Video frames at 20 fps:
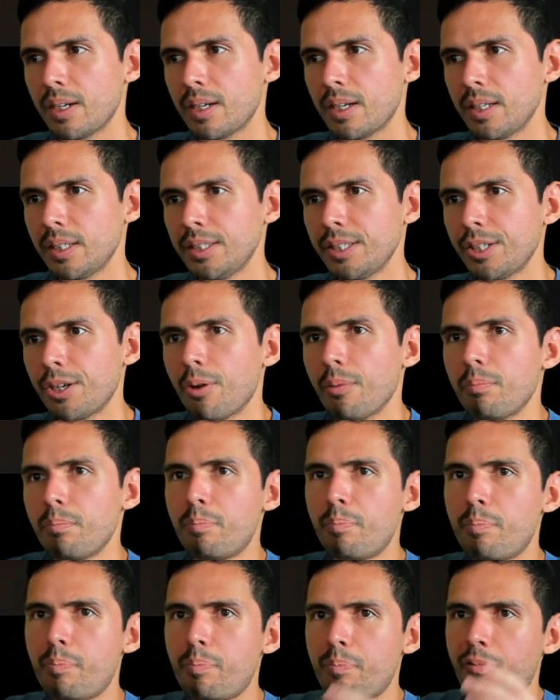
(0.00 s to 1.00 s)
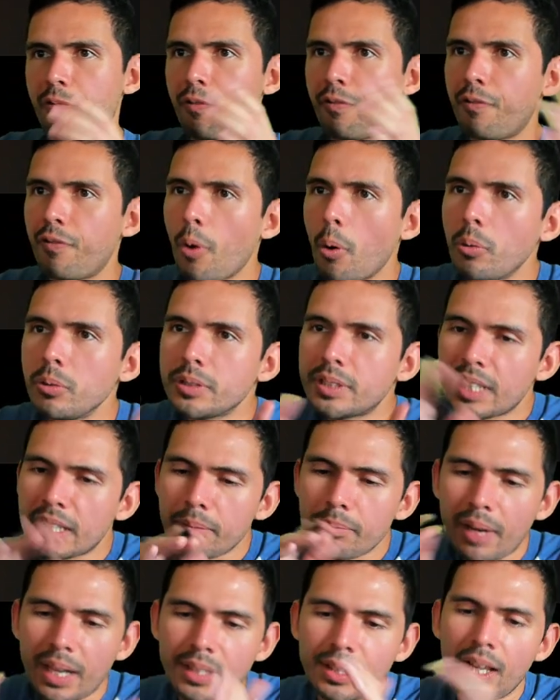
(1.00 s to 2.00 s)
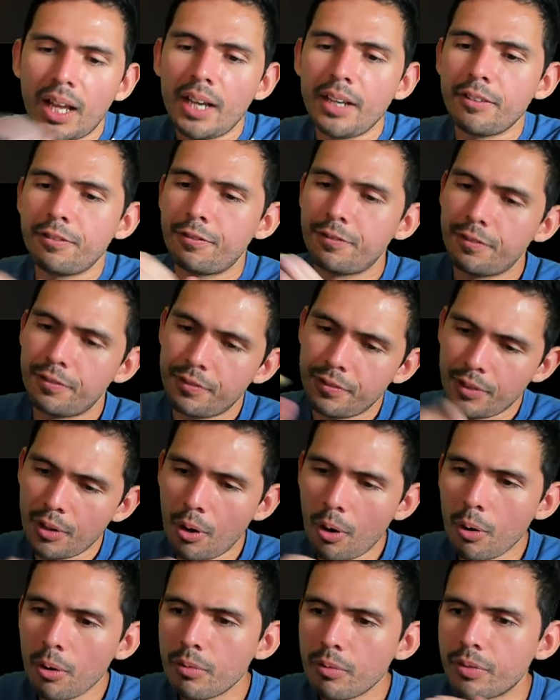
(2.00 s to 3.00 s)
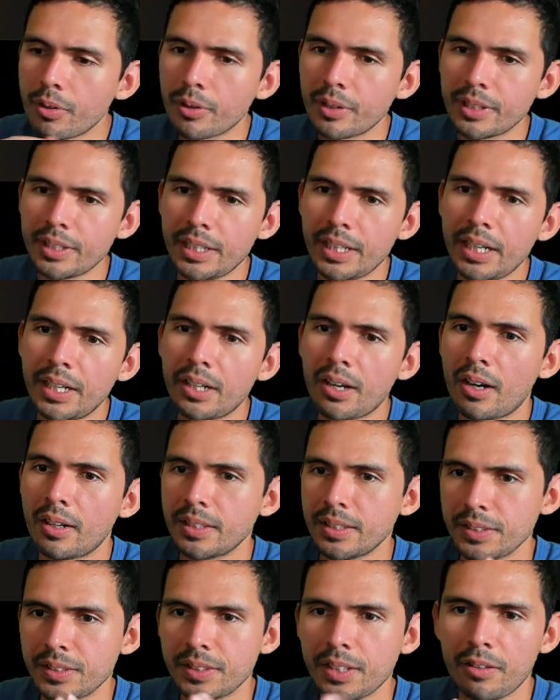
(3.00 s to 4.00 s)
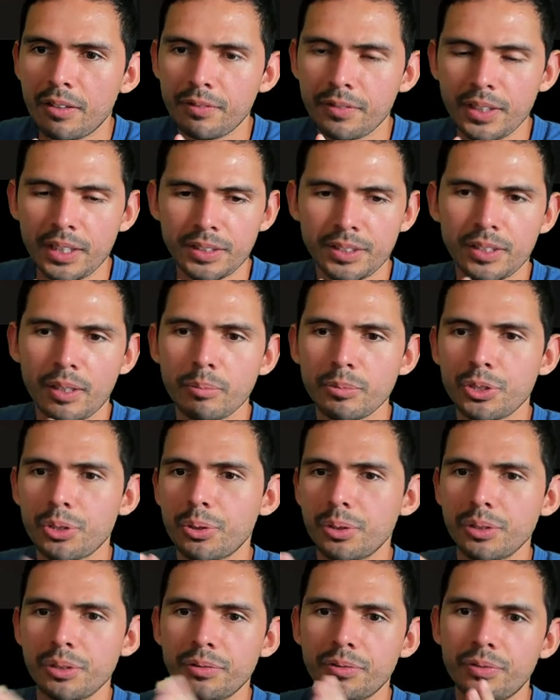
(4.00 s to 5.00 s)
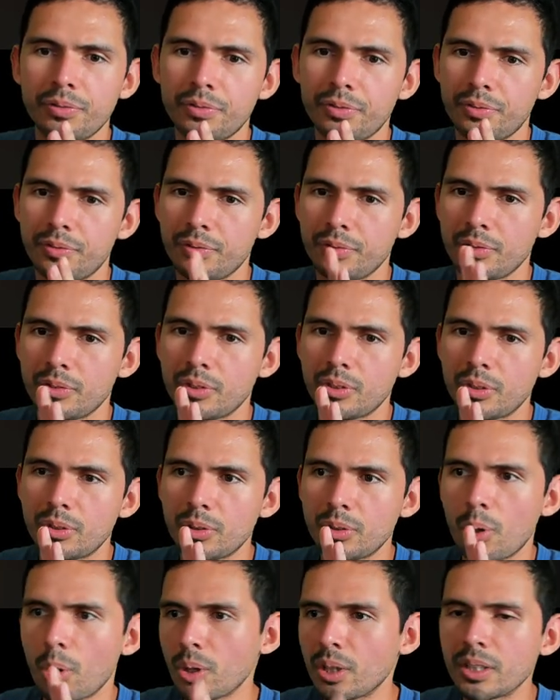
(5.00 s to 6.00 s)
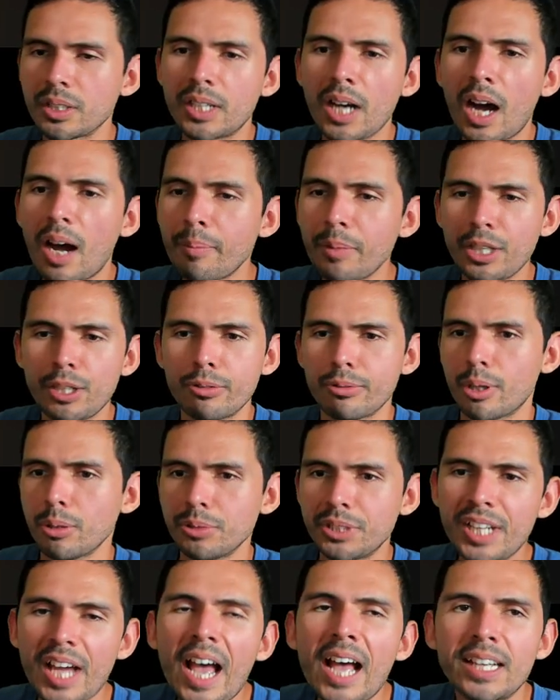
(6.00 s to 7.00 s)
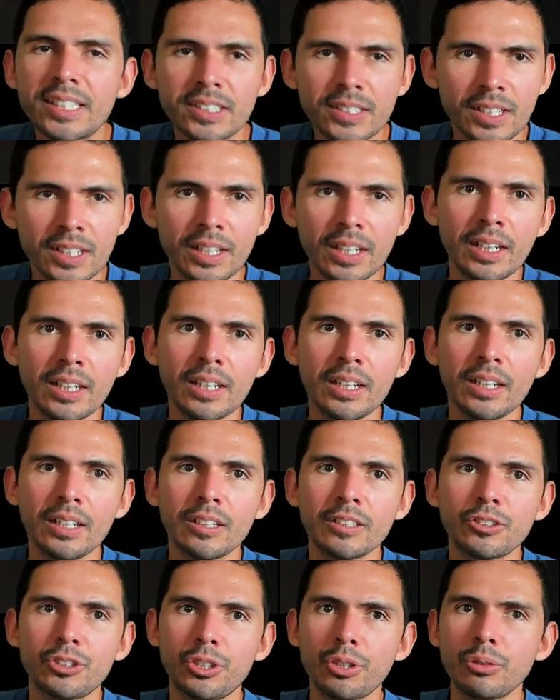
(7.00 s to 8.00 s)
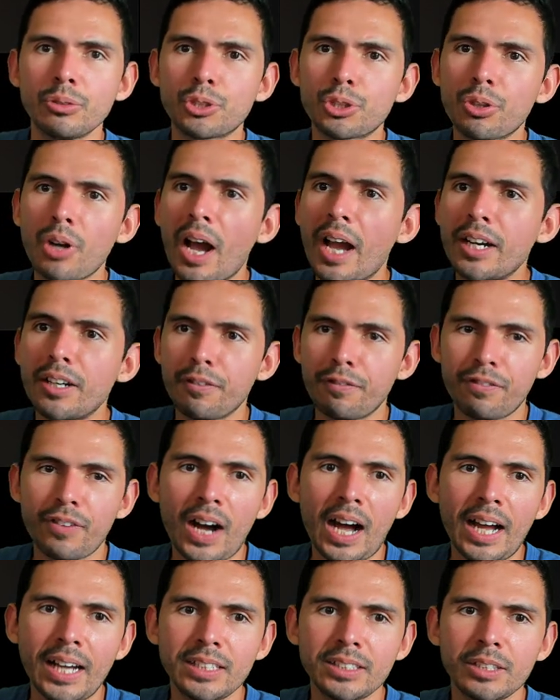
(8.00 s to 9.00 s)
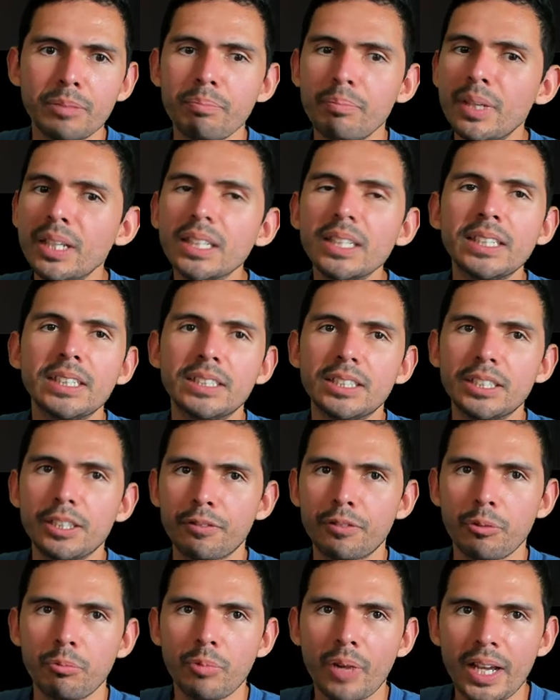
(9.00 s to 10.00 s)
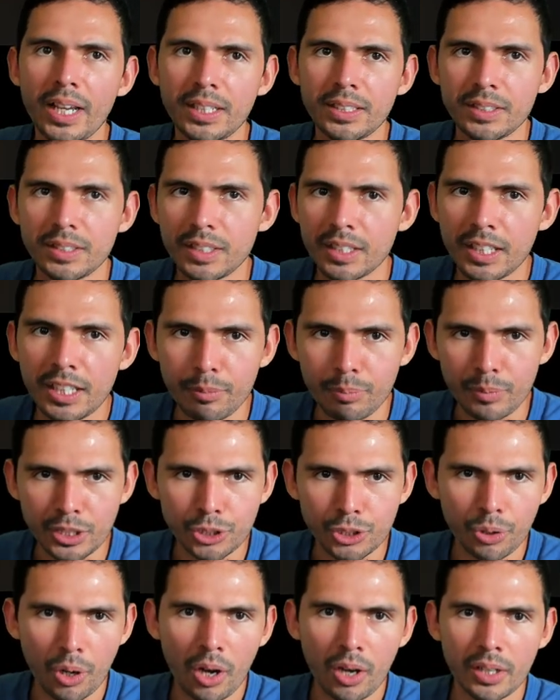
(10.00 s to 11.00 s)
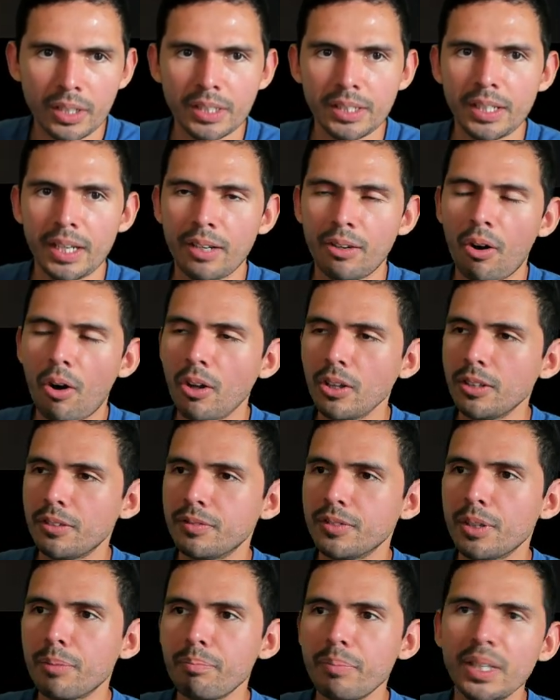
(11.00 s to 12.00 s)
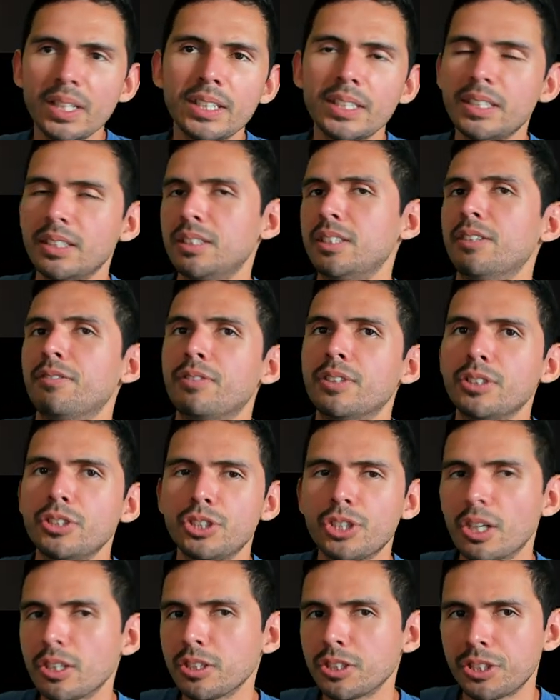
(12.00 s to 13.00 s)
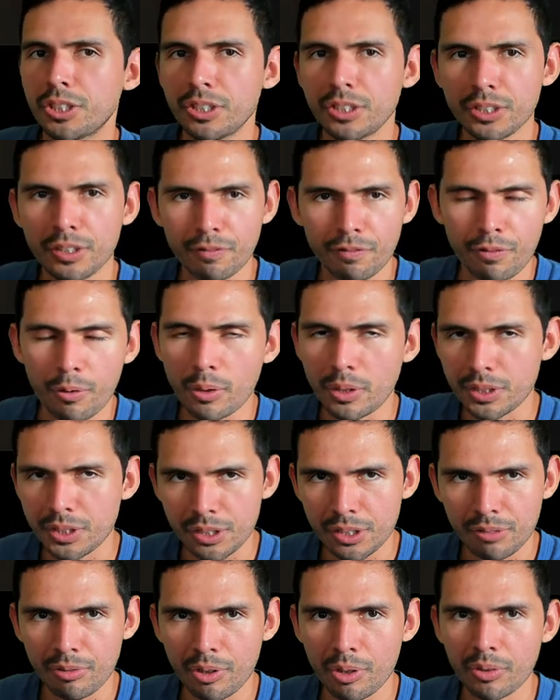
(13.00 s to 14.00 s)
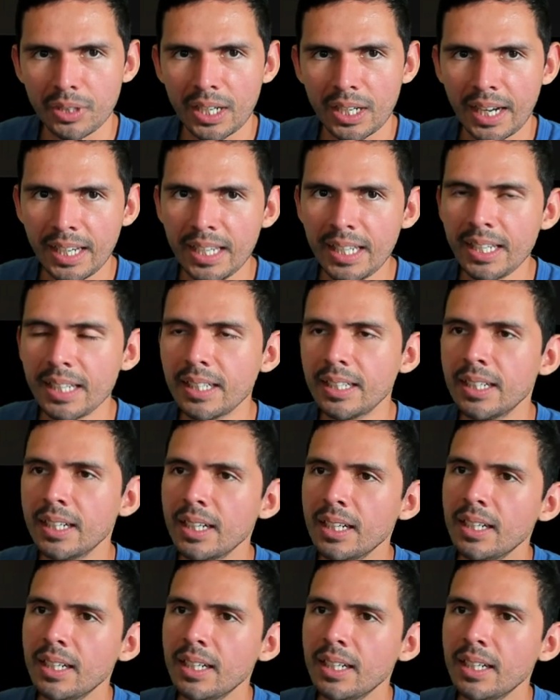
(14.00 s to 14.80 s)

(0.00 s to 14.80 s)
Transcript: you know, folding my life over and in on itself like some sort of origami grotesque to try to find a million different ways to keep me drawing at all of the million different junctures and forks in the road that I hit,